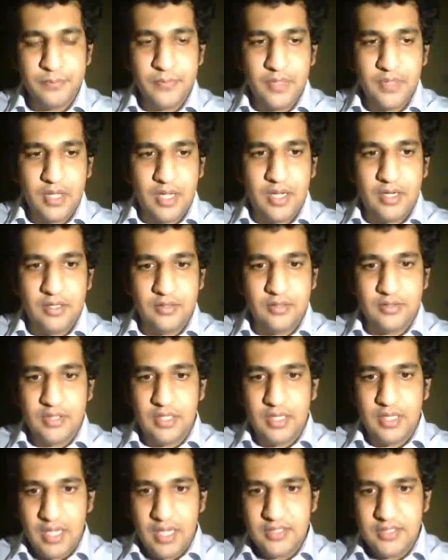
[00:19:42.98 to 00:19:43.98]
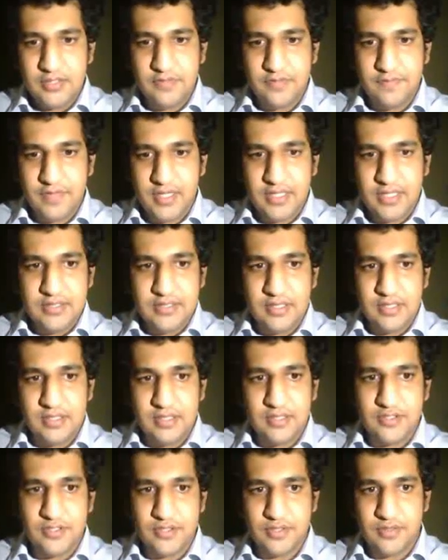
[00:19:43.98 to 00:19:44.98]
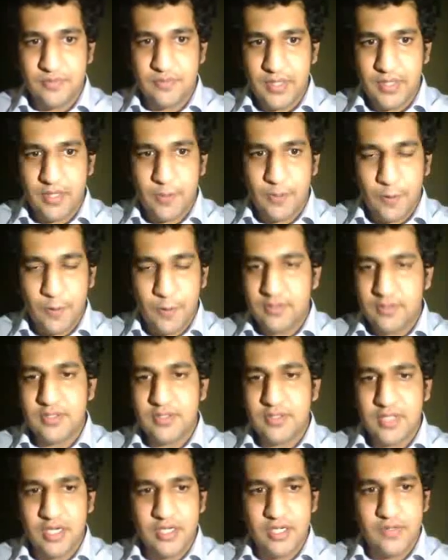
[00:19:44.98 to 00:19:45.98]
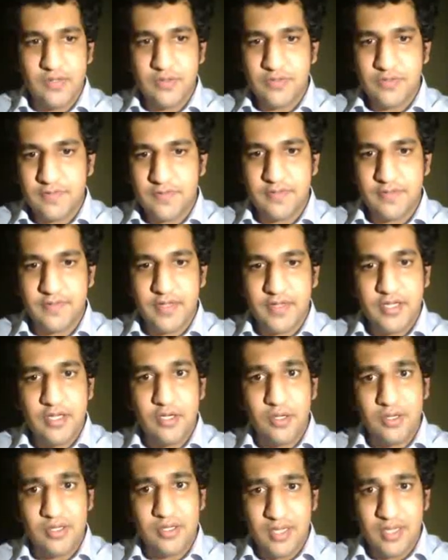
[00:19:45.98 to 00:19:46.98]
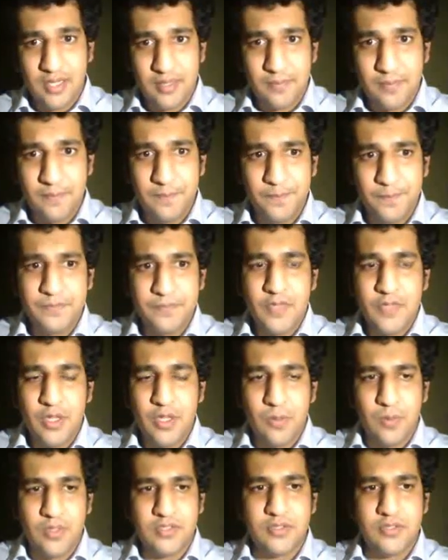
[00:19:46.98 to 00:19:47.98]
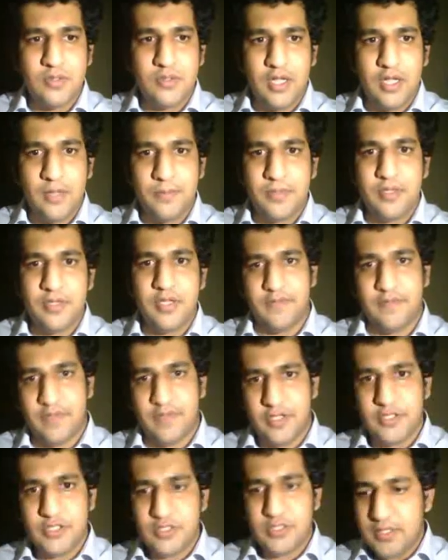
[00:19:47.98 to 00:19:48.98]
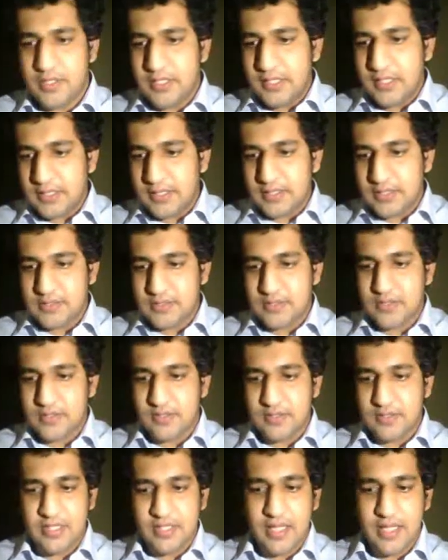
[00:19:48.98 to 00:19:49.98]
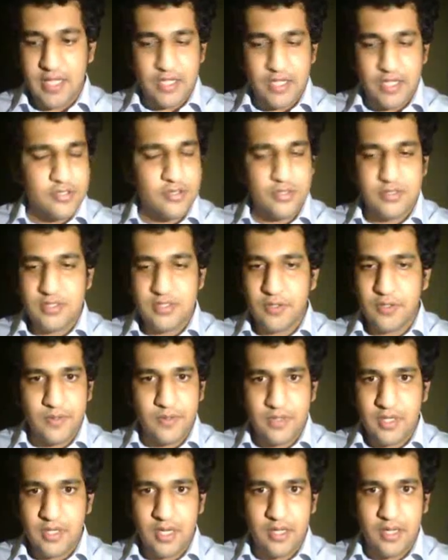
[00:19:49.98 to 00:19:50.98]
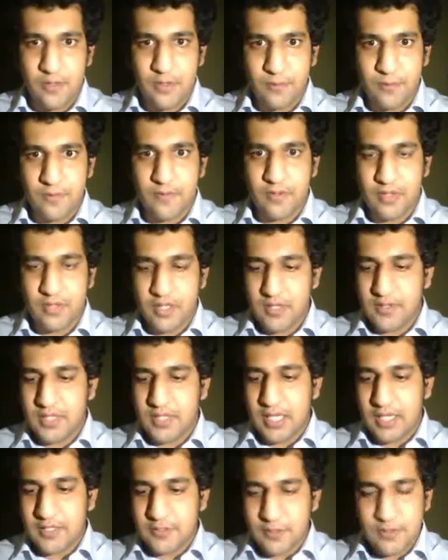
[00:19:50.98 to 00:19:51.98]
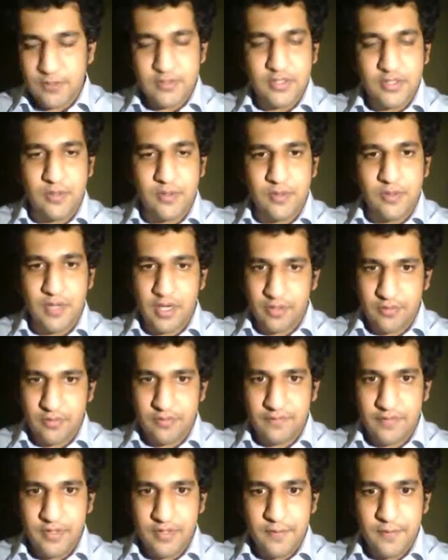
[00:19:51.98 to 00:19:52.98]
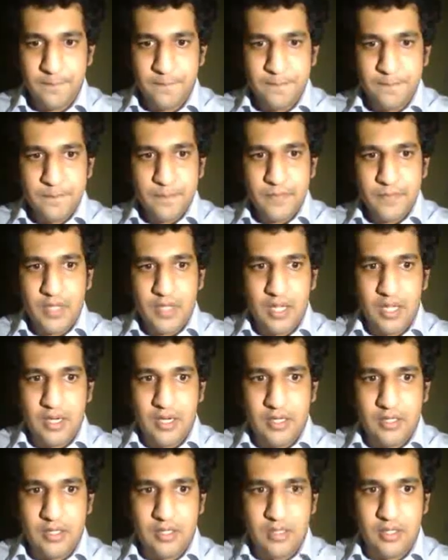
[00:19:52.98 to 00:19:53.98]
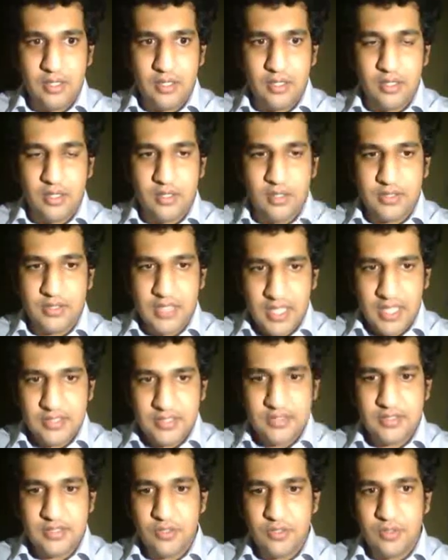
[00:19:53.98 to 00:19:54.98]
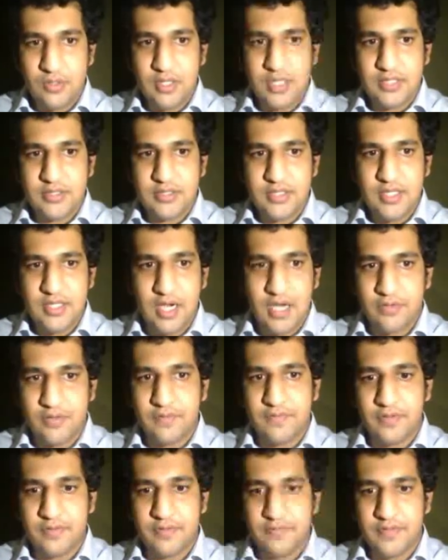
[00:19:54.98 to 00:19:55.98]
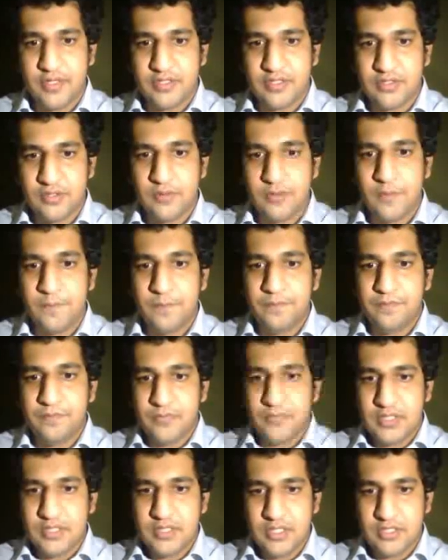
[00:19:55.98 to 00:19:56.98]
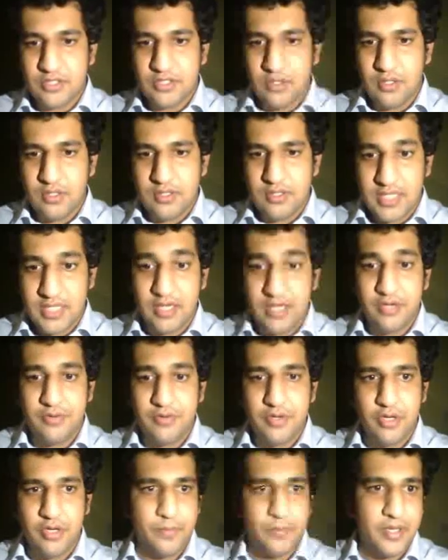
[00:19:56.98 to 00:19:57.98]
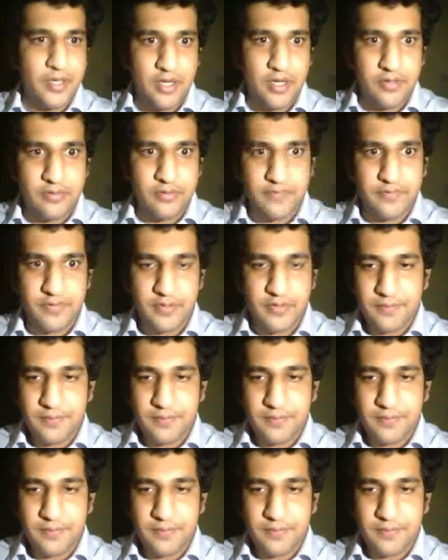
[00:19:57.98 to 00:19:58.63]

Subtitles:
And the last phase is when all this continues for a very long time. What's going to happen eventually is the axons are going to die out. Okay, the axons are going to atrophy, and that's known as the atrophic phase. So this is called secondary optic atrophy.